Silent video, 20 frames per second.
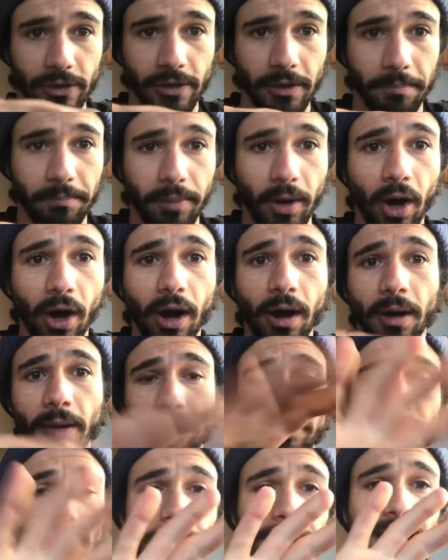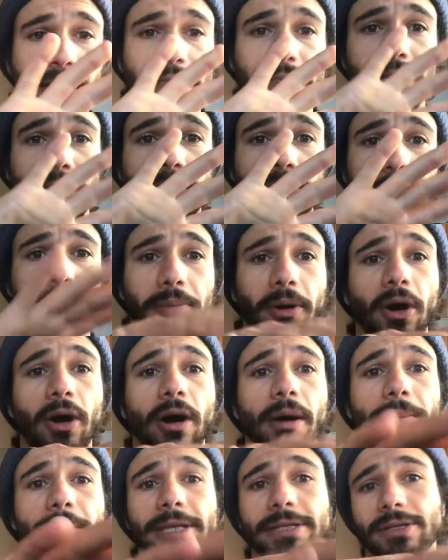the palm, the back side of your
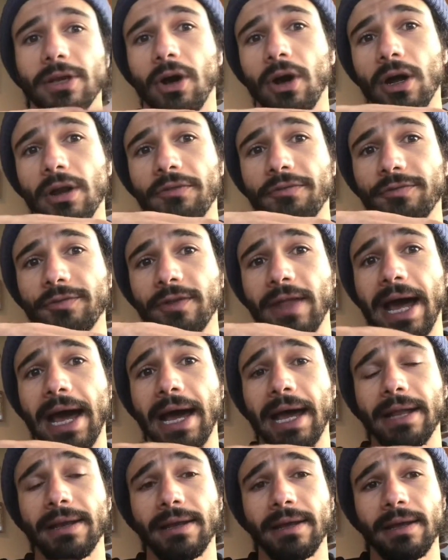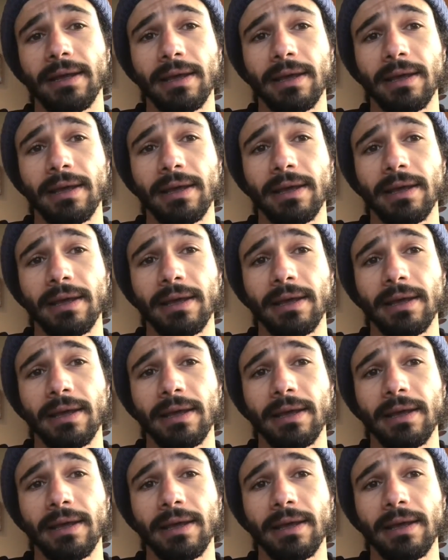palm is on a flat.